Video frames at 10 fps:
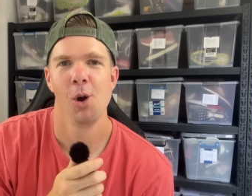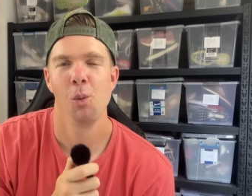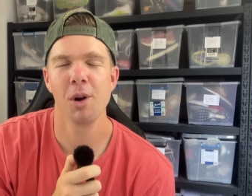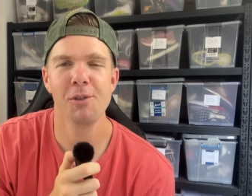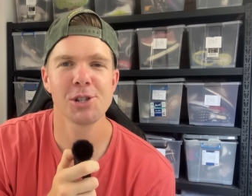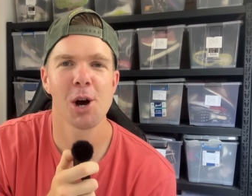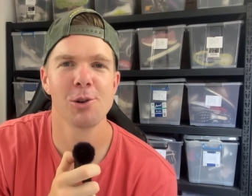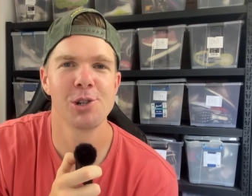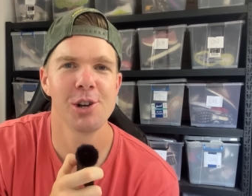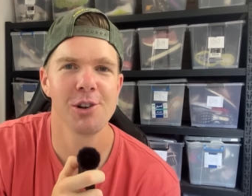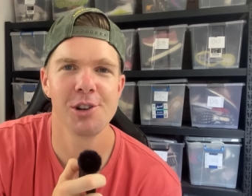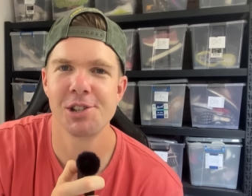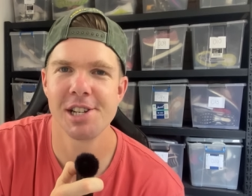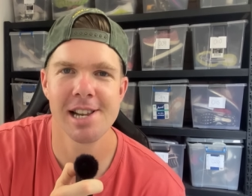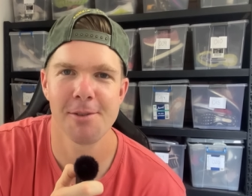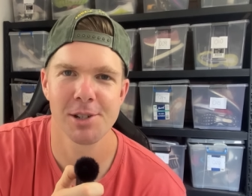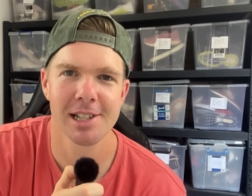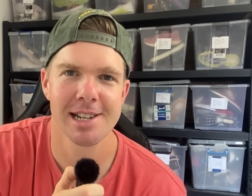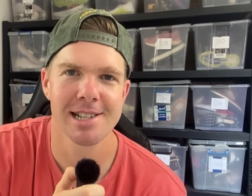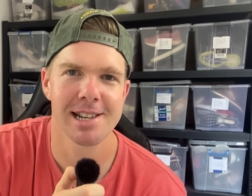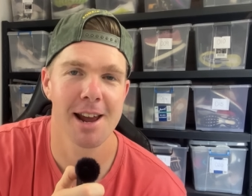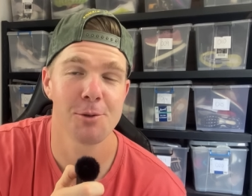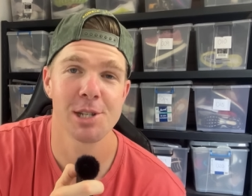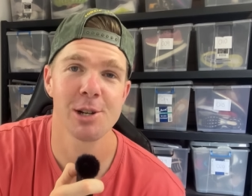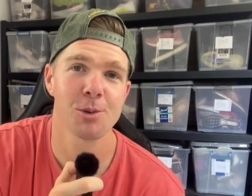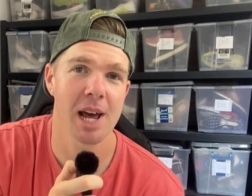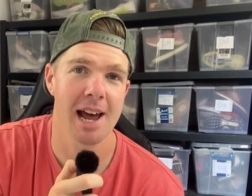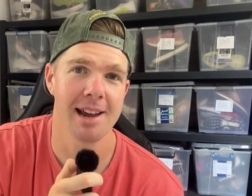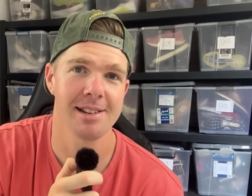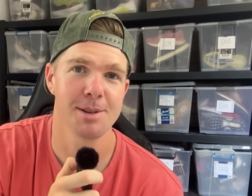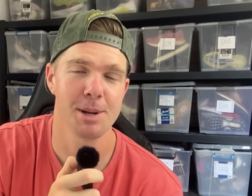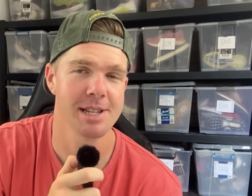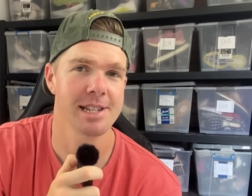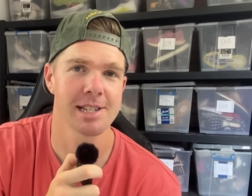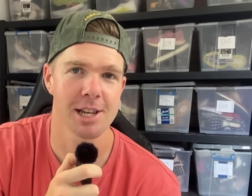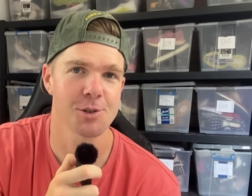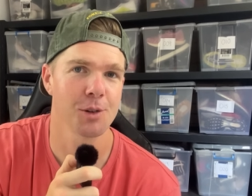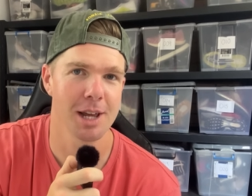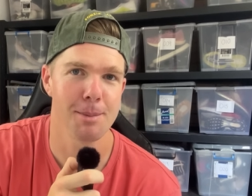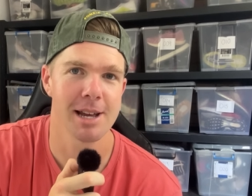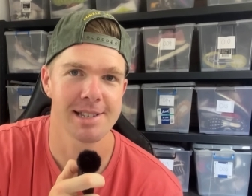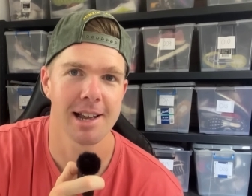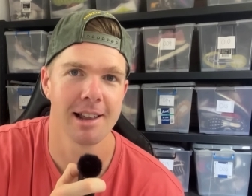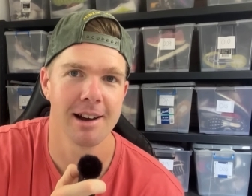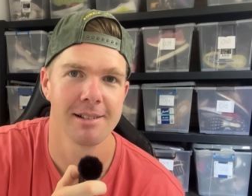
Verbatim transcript: What if I told you you didn't have to list every single day to be a successful eBay seller?